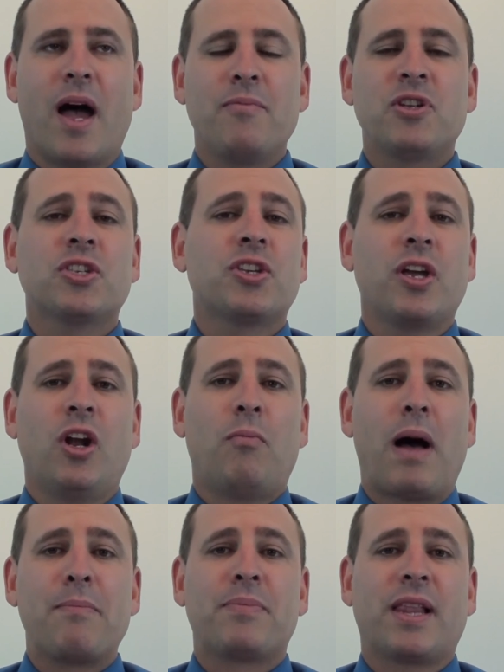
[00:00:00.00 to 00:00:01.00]
Just so you know
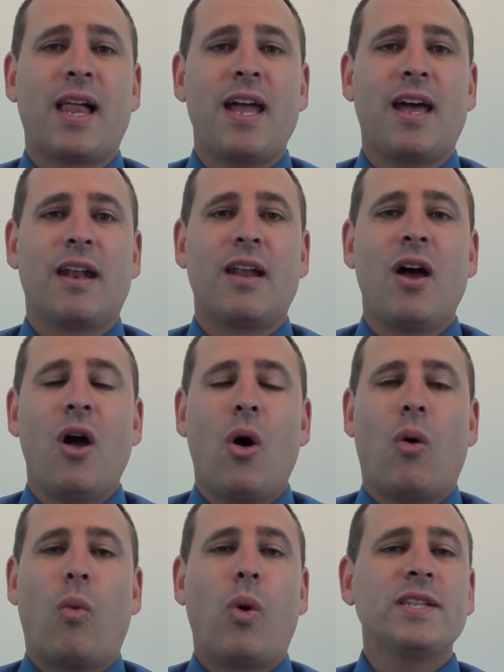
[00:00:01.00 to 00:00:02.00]
my plan,
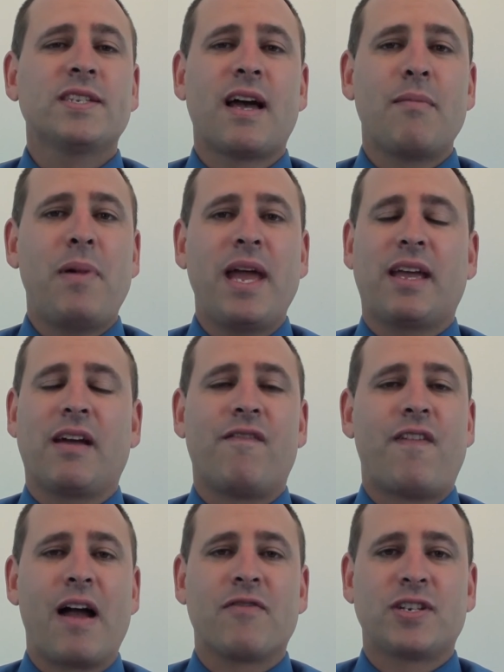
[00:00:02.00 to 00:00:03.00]
once I'm making
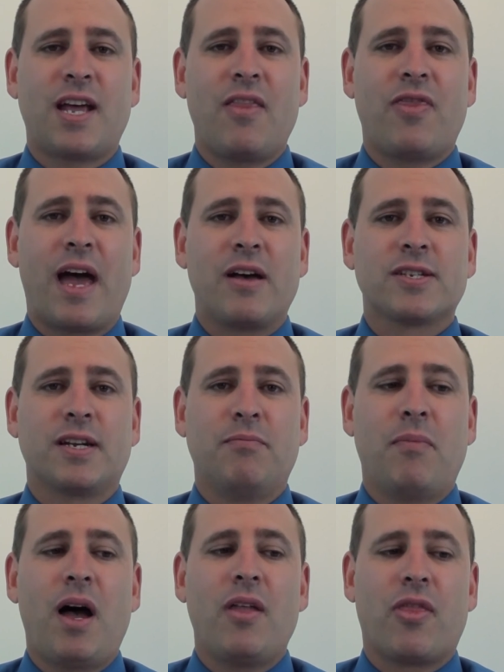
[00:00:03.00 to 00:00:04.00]
$5,000 or $10,000 a
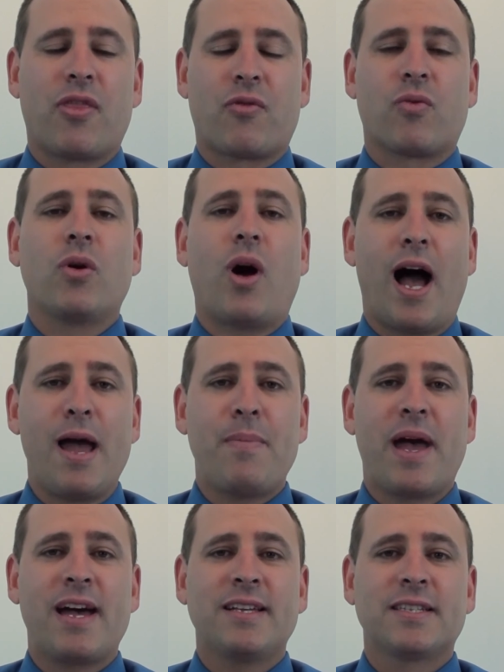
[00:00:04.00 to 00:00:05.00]
month through
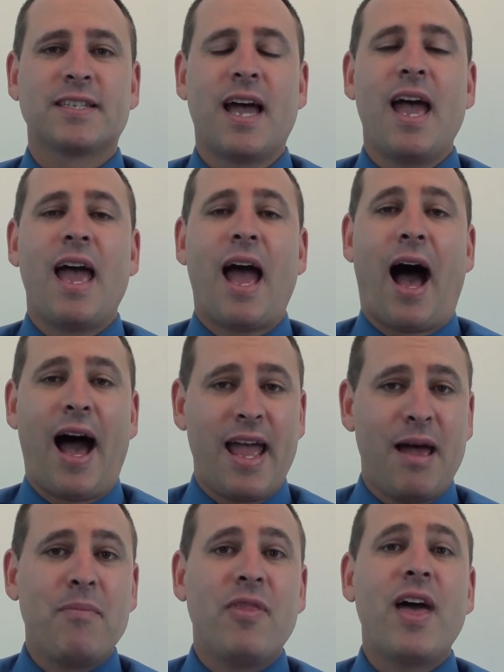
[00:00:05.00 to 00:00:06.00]
iPass, I
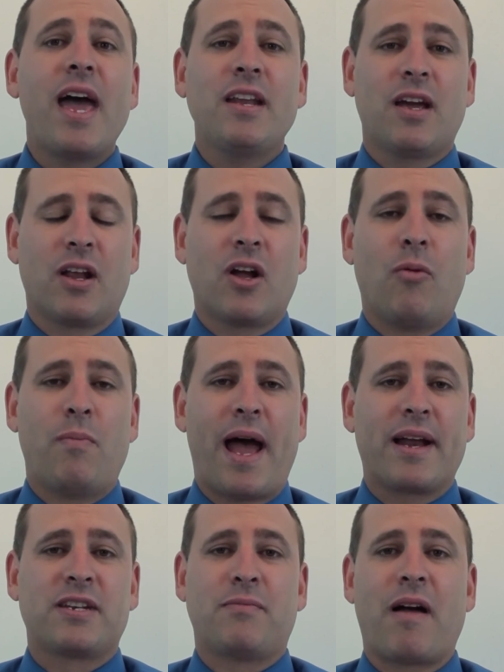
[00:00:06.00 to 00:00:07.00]
am then gonna go
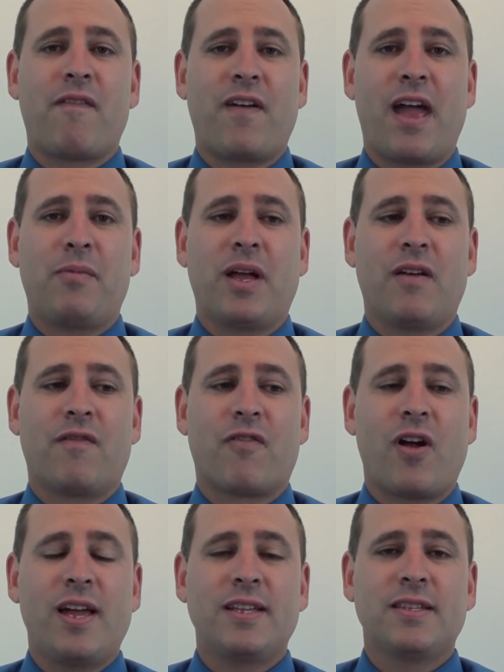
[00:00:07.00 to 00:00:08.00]
back to my family and
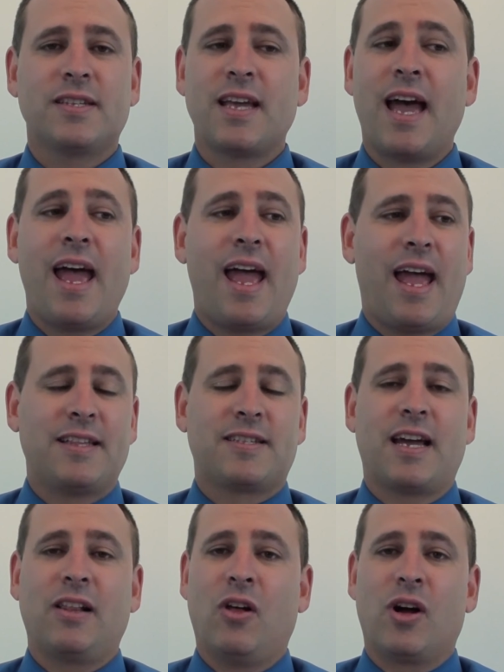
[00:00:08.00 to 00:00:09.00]
friends and
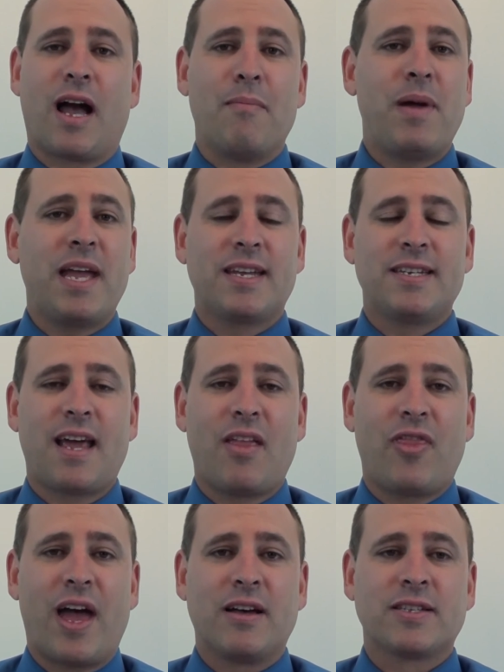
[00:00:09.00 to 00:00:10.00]
say, look, I'm making
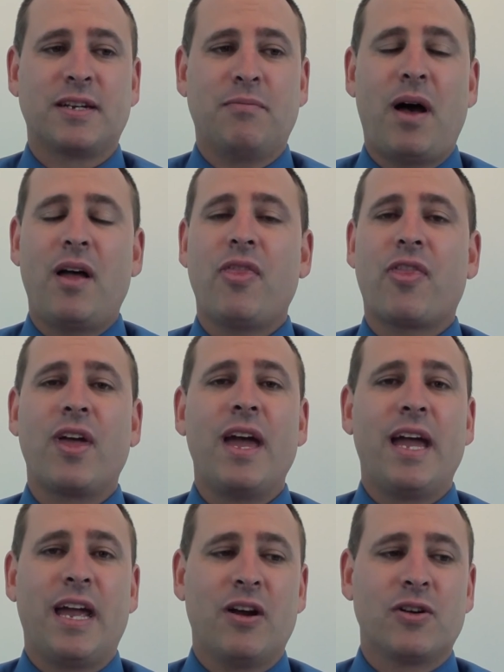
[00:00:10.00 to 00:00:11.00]
$10,000 a
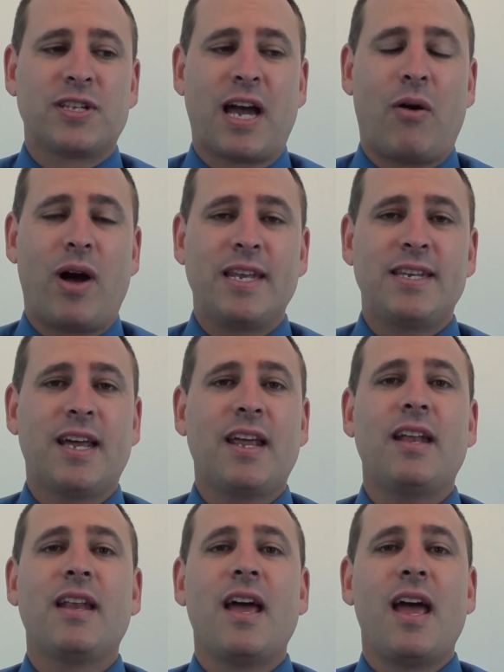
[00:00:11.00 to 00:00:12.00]
month. Here's how I did
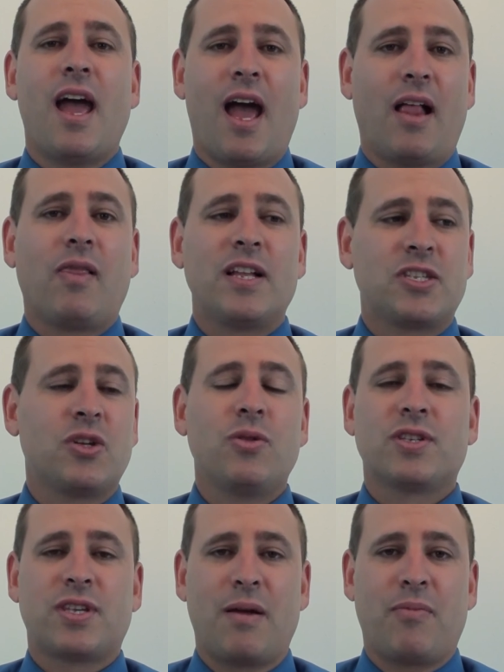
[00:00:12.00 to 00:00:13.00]
it. Let's do the
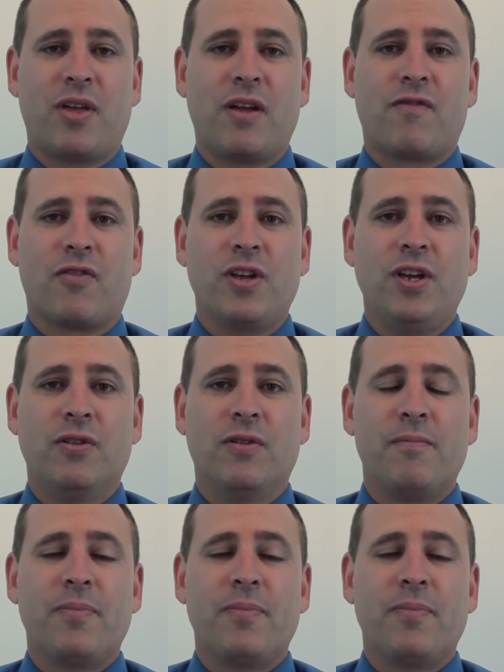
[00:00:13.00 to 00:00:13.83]
same thing for you.